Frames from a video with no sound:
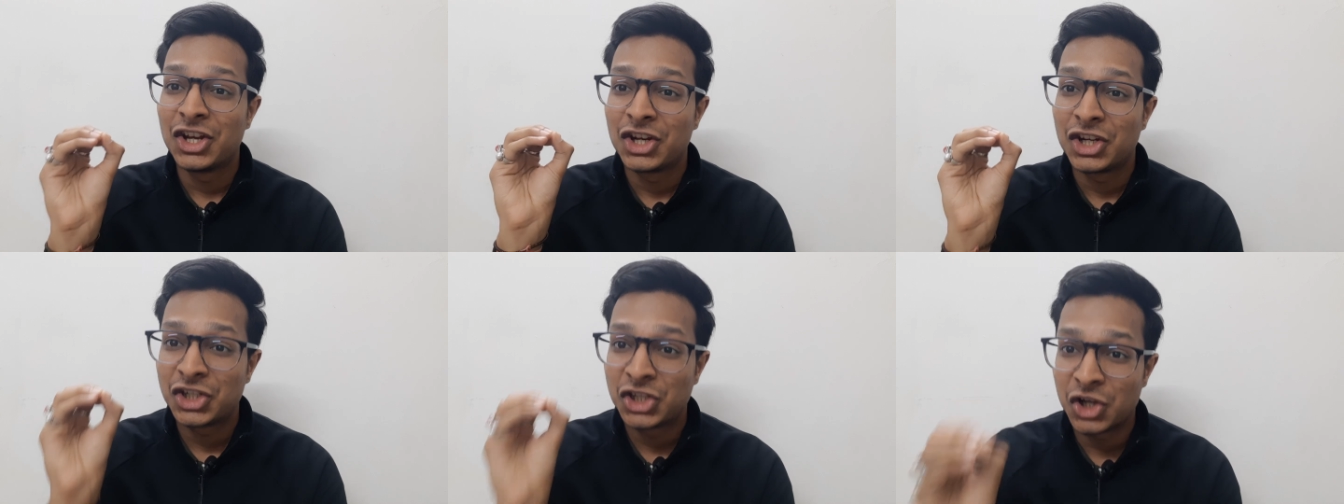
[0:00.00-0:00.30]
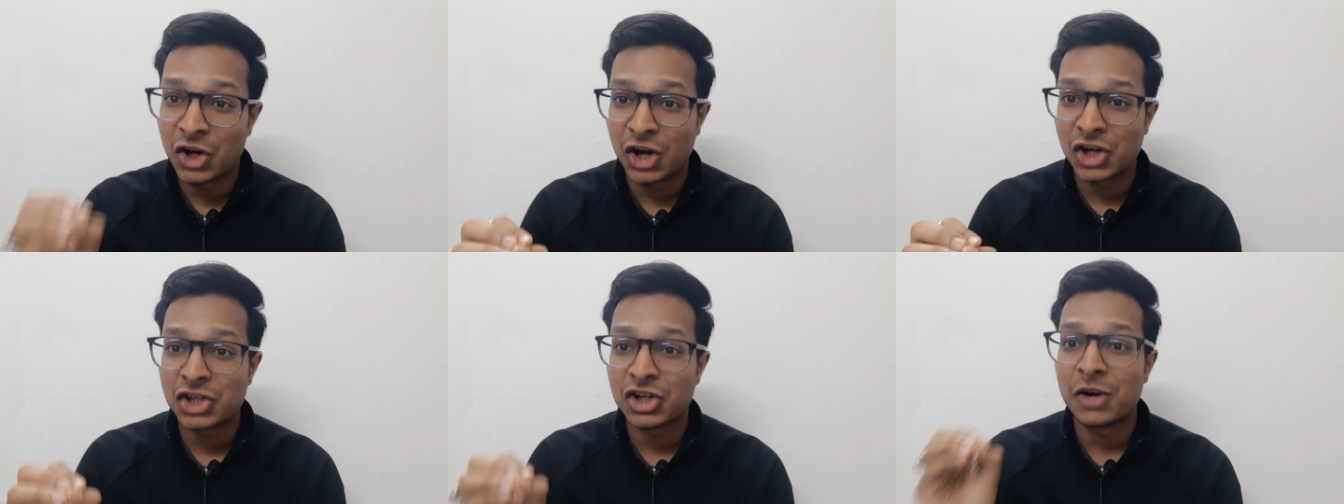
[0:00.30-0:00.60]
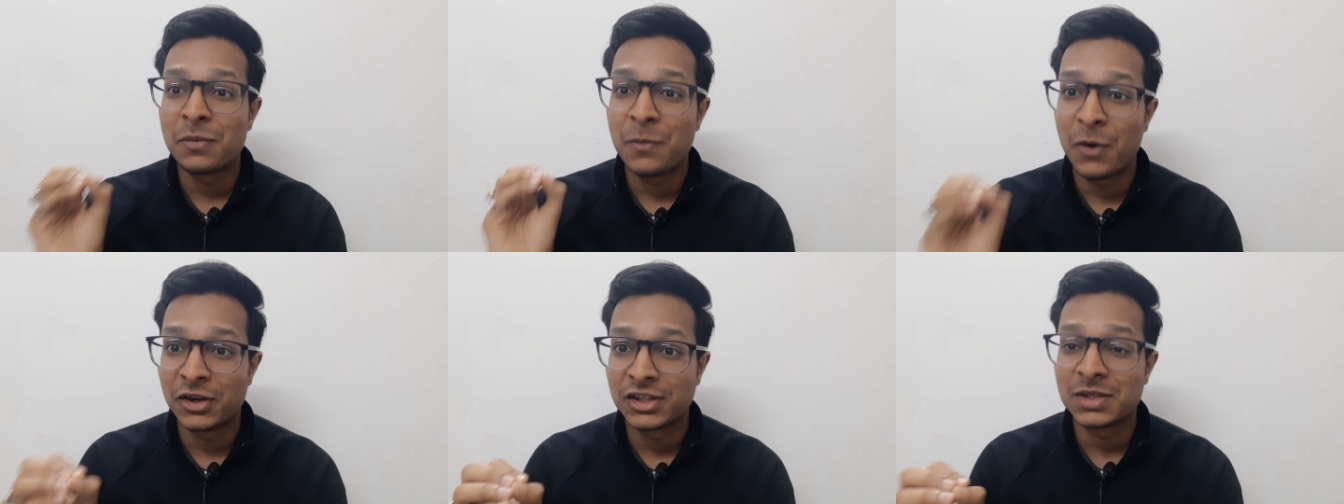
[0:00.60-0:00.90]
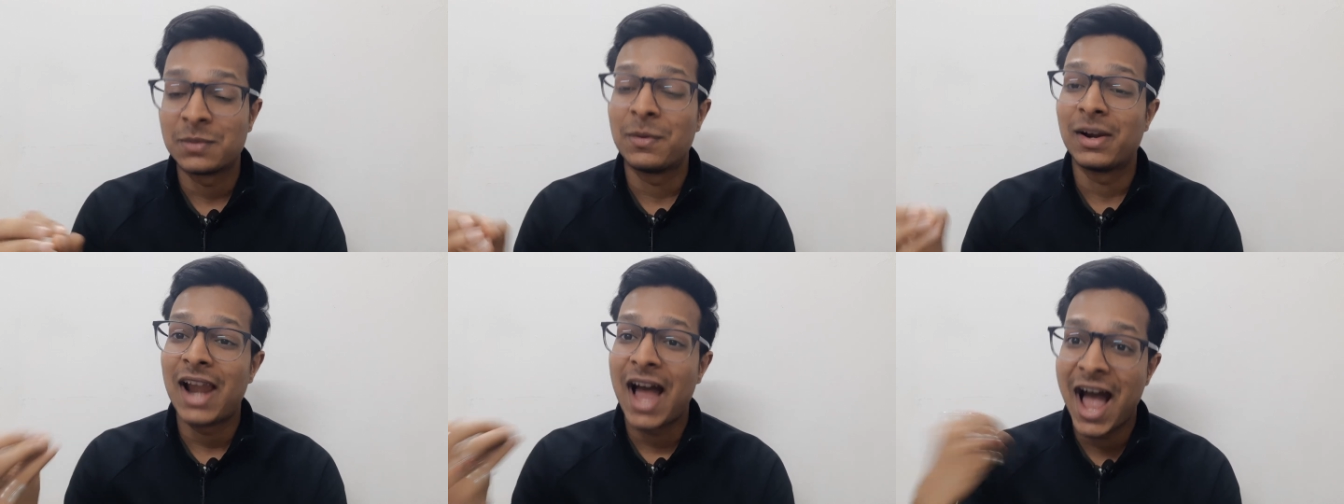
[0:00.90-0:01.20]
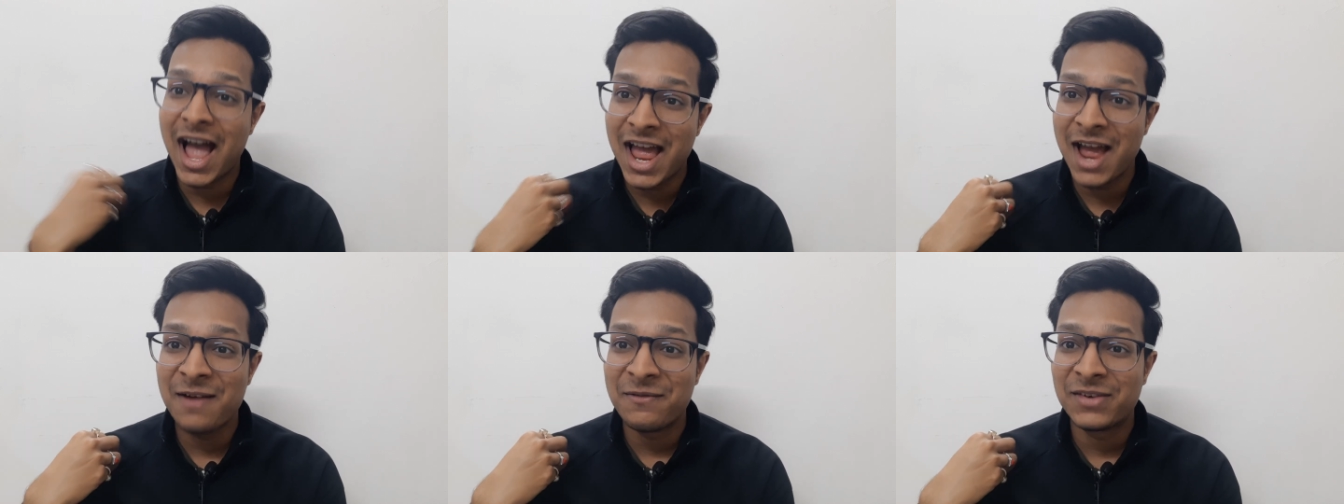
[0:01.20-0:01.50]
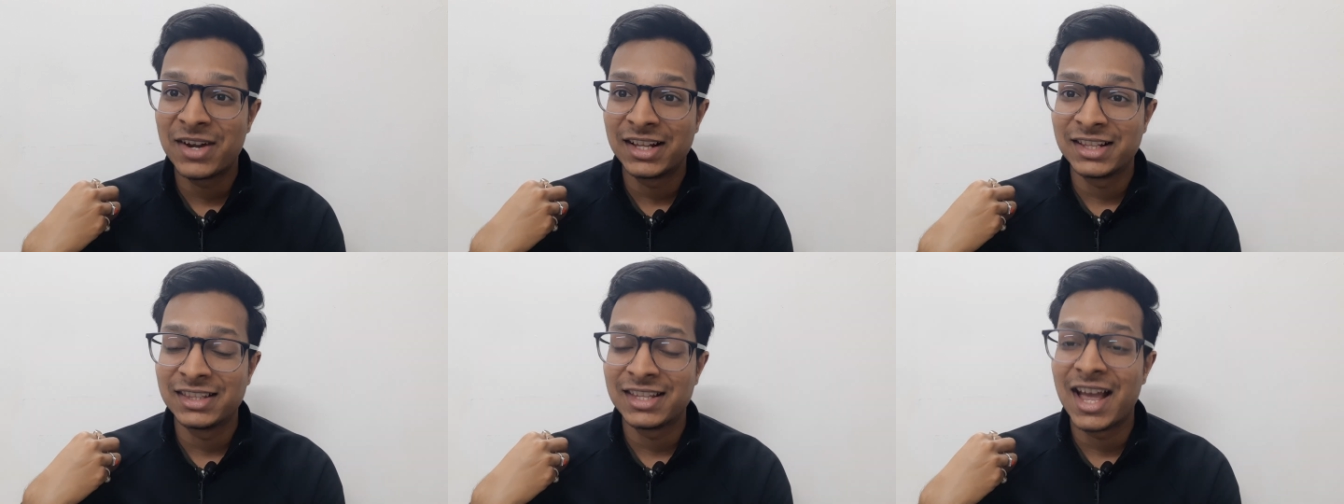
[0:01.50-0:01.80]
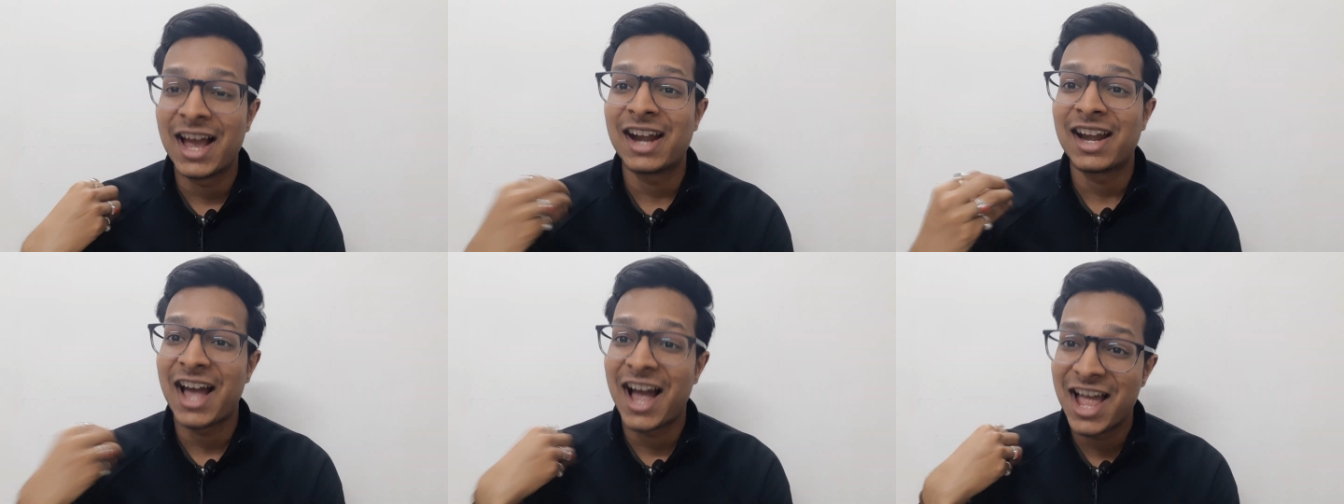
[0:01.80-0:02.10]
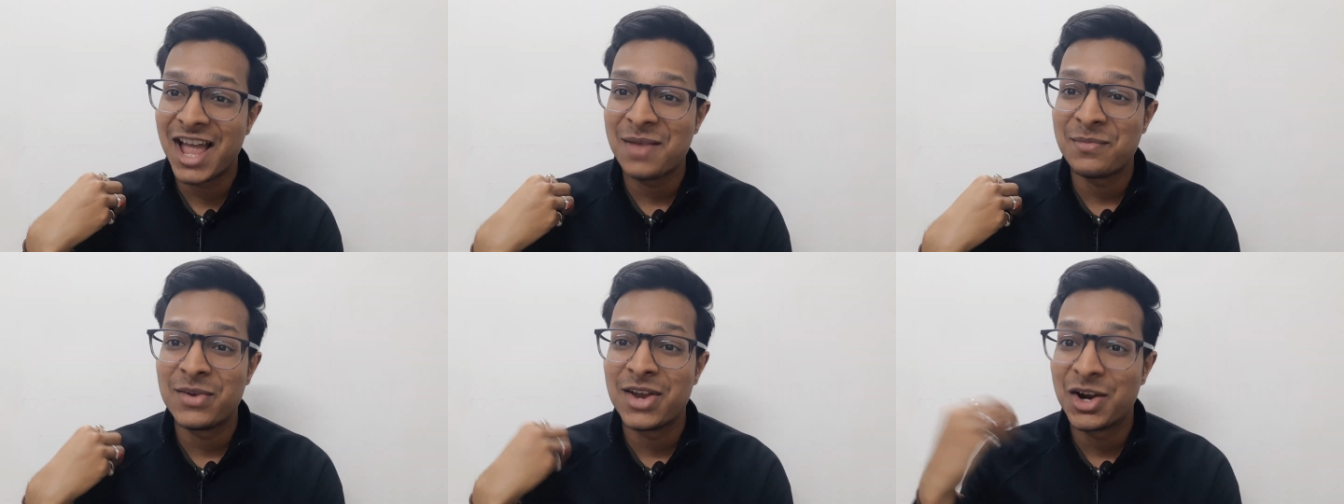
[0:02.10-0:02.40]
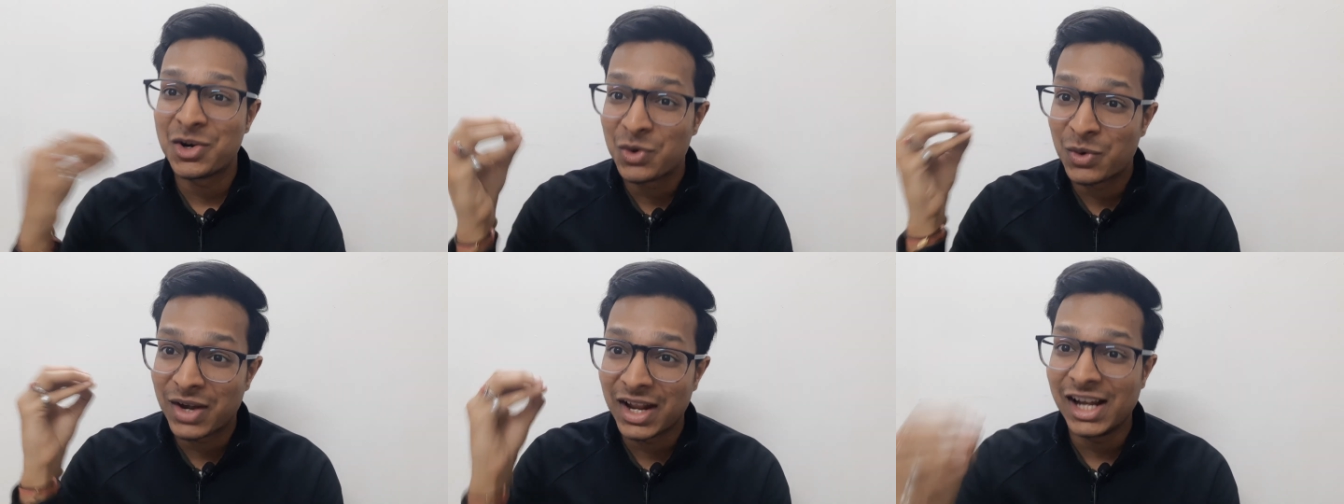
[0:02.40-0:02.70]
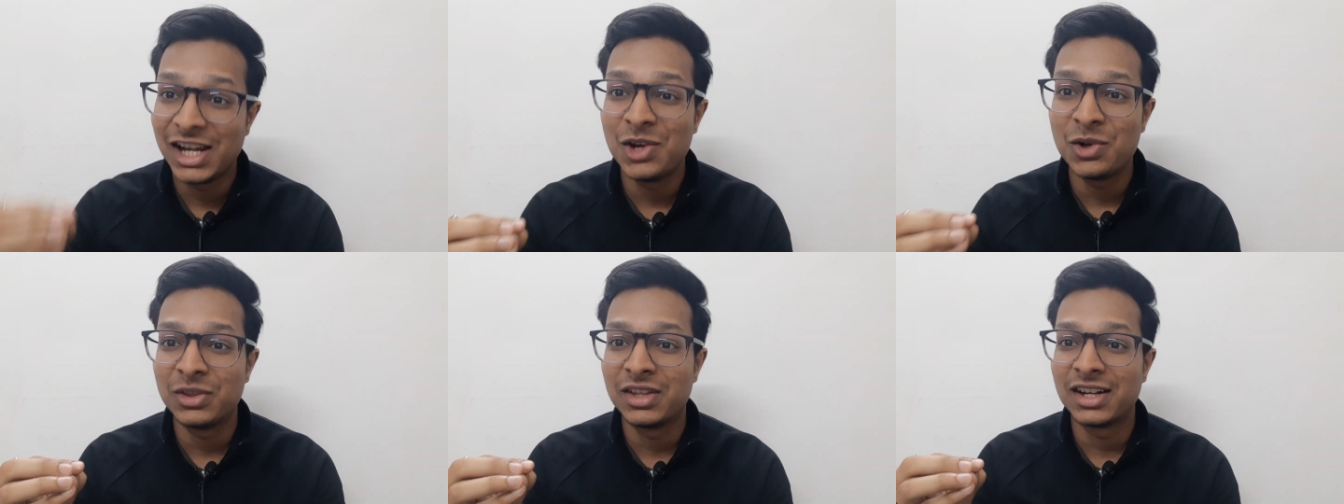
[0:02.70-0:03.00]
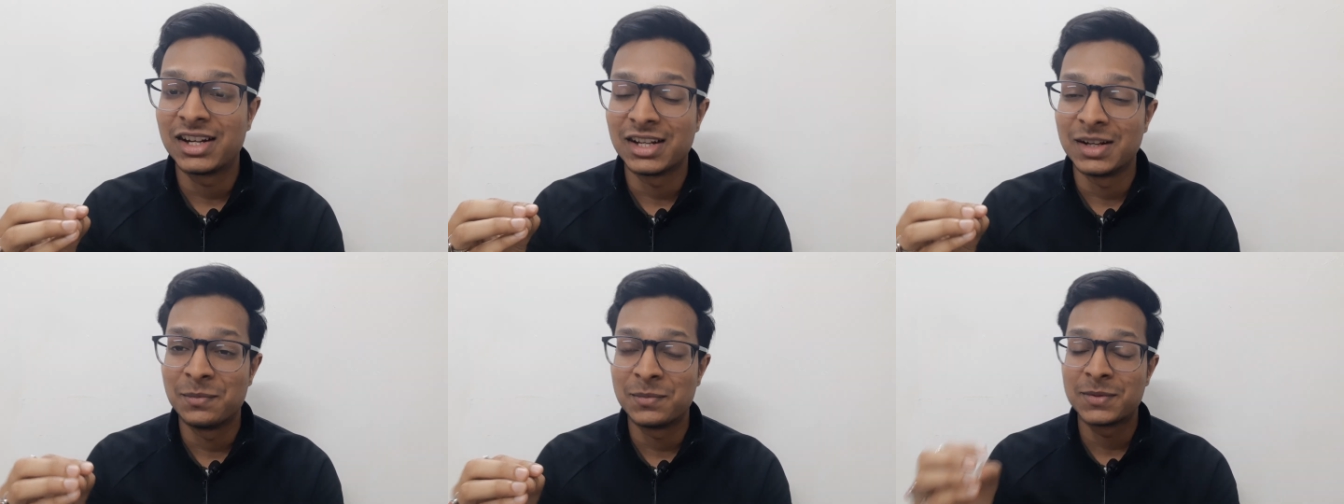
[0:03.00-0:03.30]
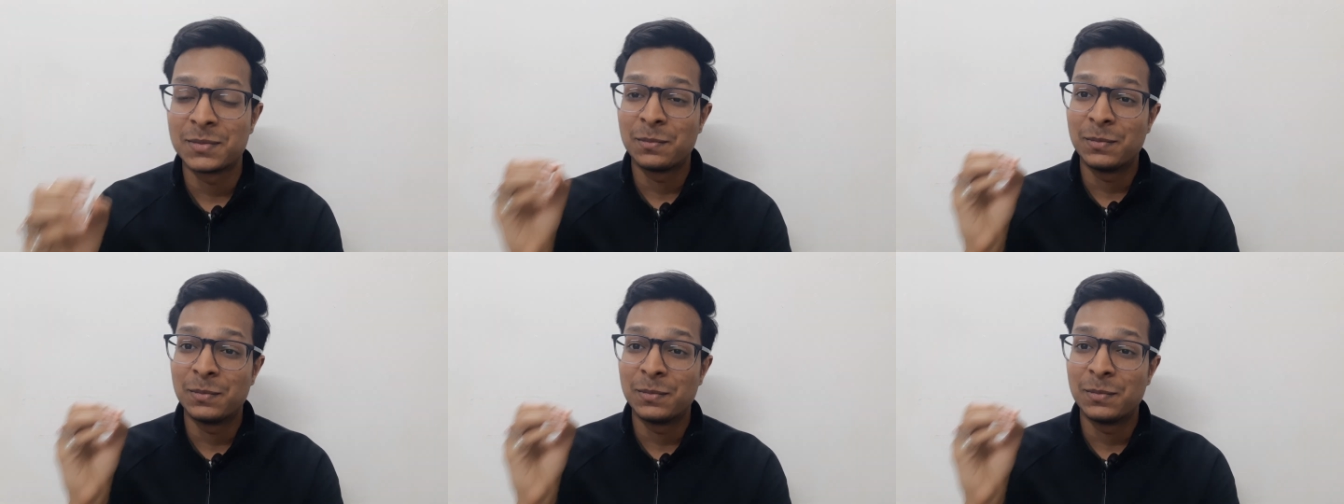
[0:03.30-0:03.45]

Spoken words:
sure possible. I have done that. I am here to tell you the tips.